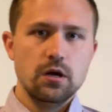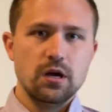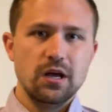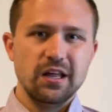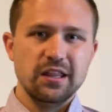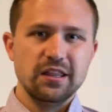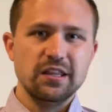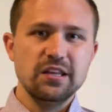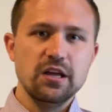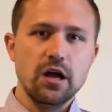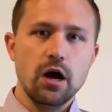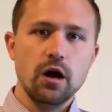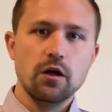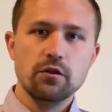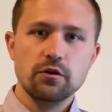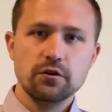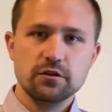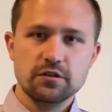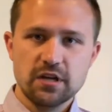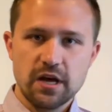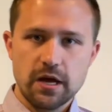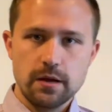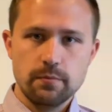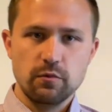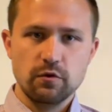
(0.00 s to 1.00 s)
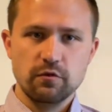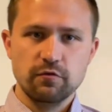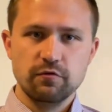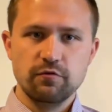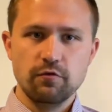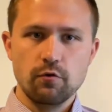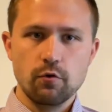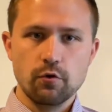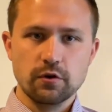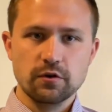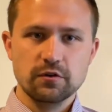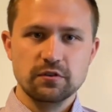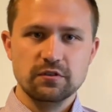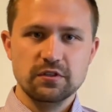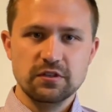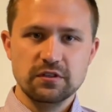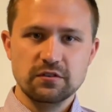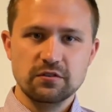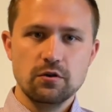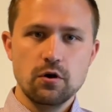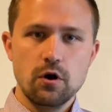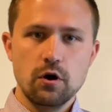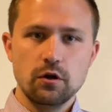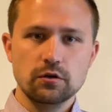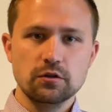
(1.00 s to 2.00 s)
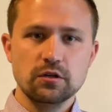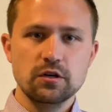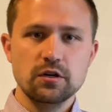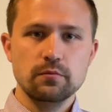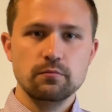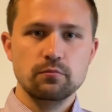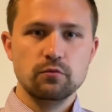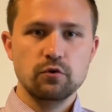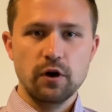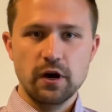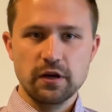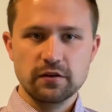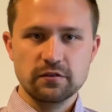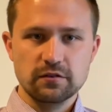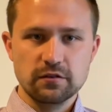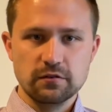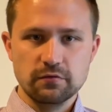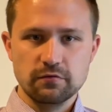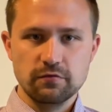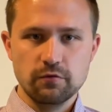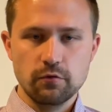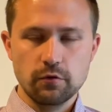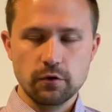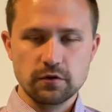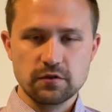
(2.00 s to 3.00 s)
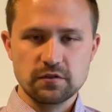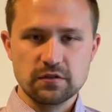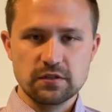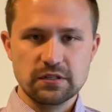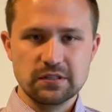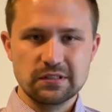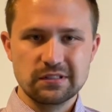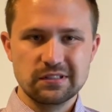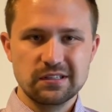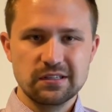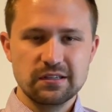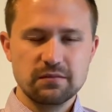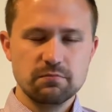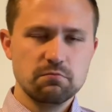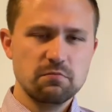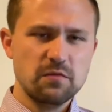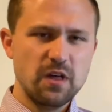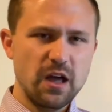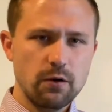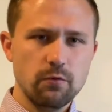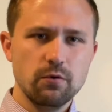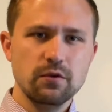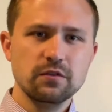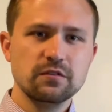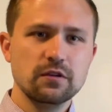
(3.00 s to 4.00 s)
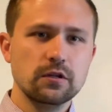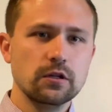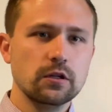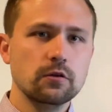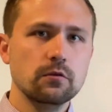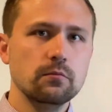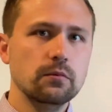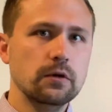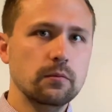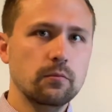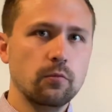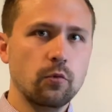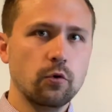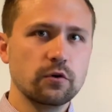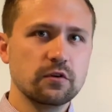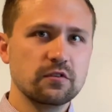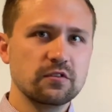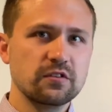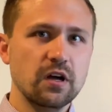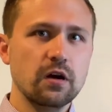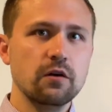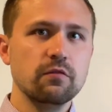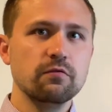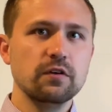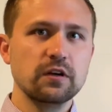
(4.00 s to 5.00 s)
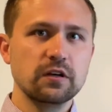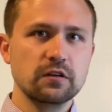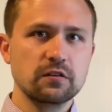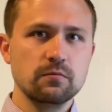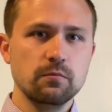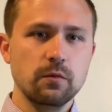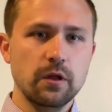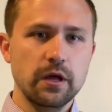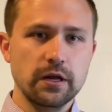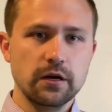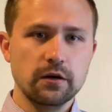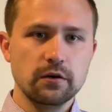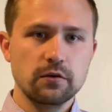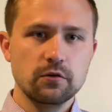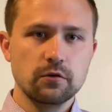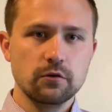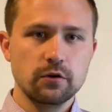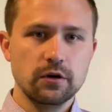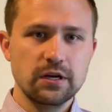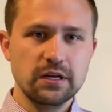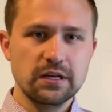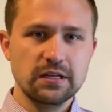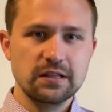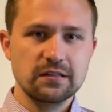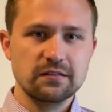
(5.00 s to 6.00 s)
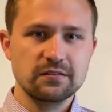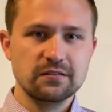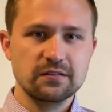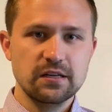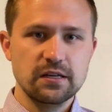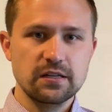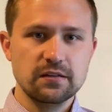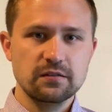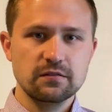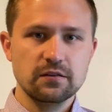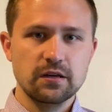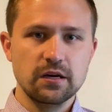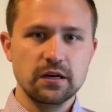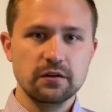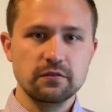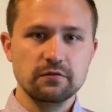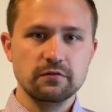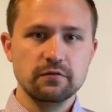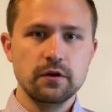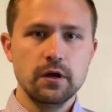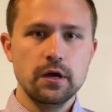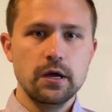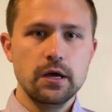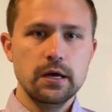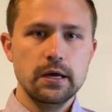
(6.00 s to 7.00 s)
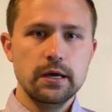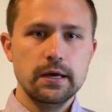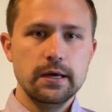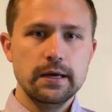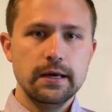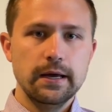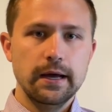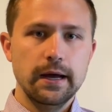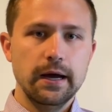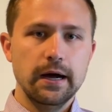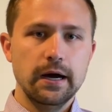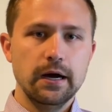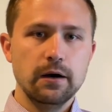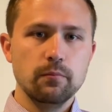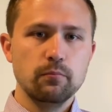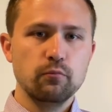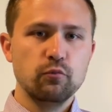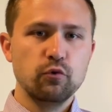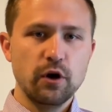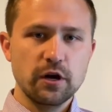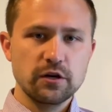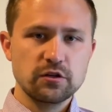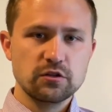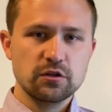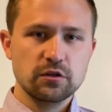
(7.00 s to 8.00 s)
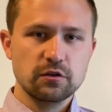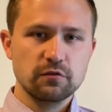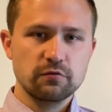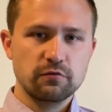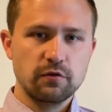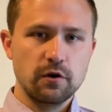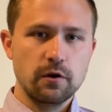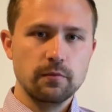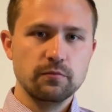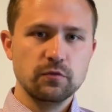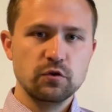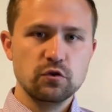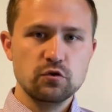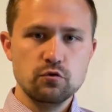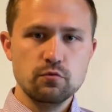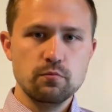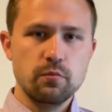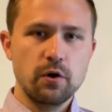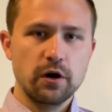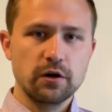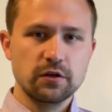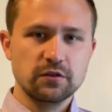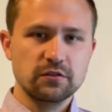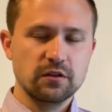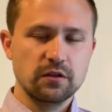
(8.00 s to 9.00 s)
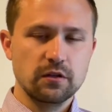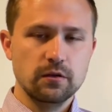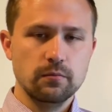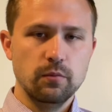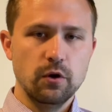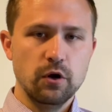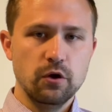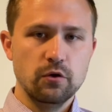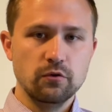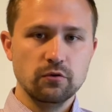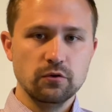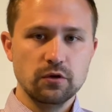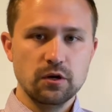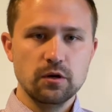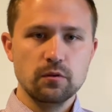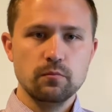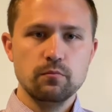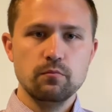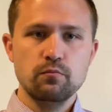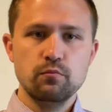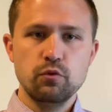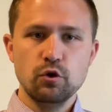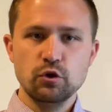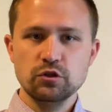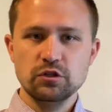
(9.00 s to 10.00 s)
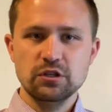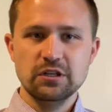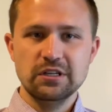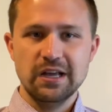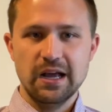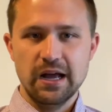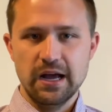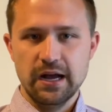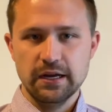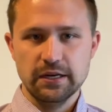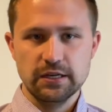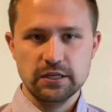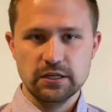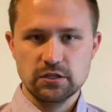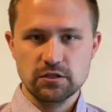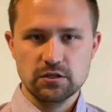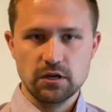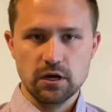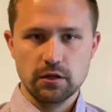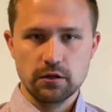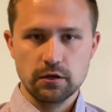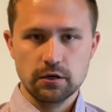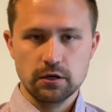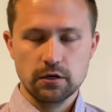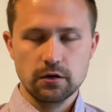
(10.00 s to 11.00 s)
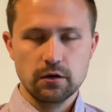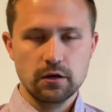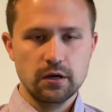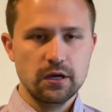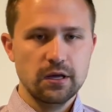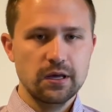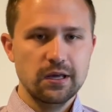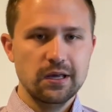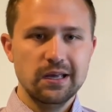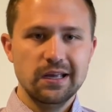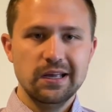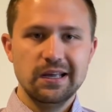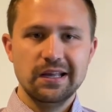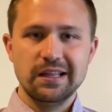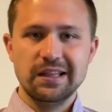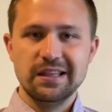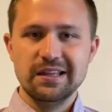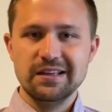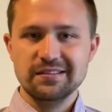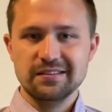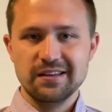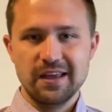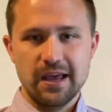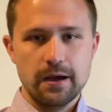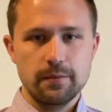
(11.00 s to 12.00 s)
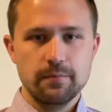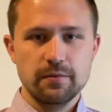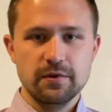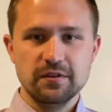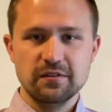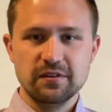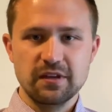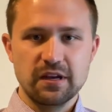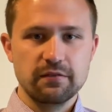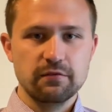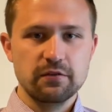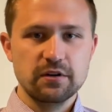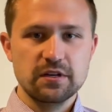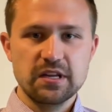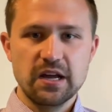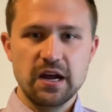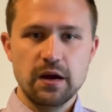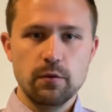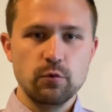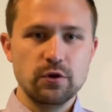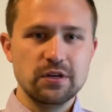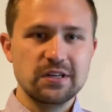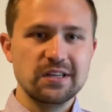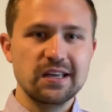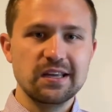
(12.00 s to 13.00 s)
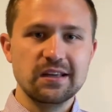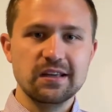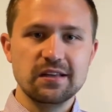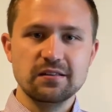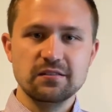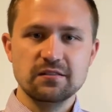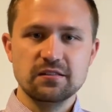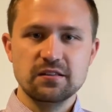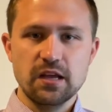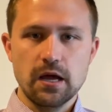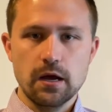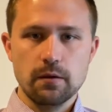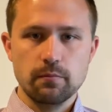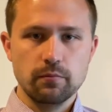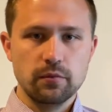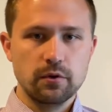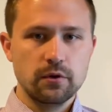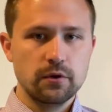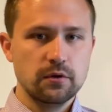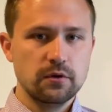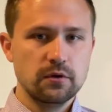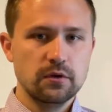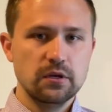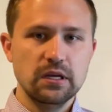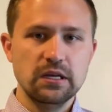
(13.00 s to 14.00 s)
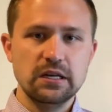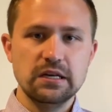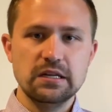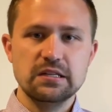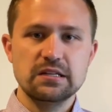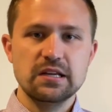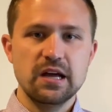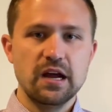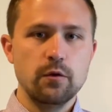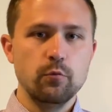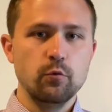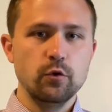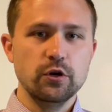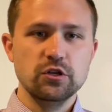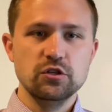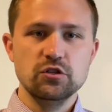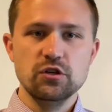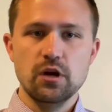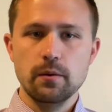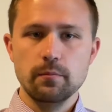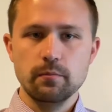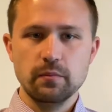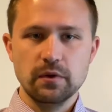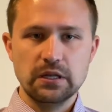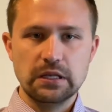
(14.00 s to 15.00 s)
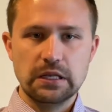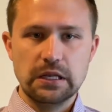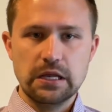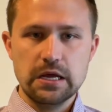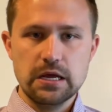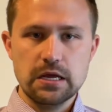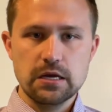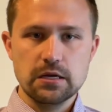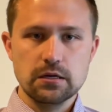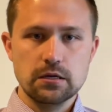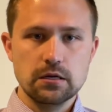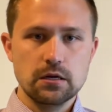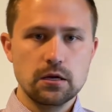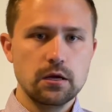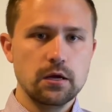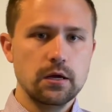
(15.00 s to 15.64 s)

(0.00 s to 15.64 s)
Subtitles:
The other type of force is called compressive forces. That one's a little bit more self-explanatory in the sense of pressure from two parts of the bone pushing on each other. This happens every time we take a step, anytime we jump and land.